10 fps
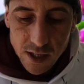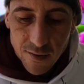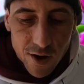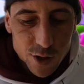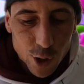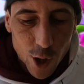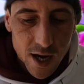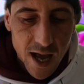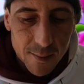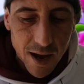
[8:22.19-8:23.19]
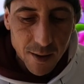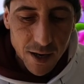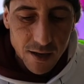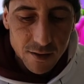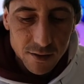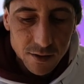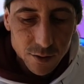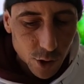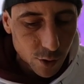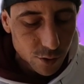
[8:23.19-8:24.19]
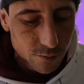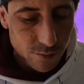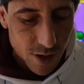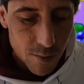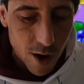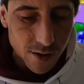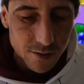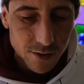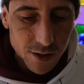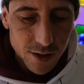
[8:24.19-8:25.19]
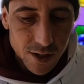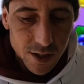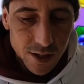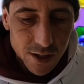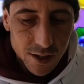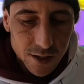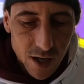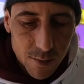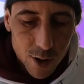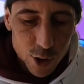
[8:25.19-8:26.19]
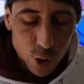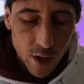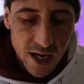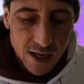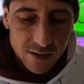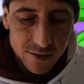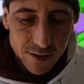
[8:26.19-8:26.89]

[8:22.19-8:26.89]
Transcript: Give us a good hit, baby. Dude, Come on. Come on, sweet.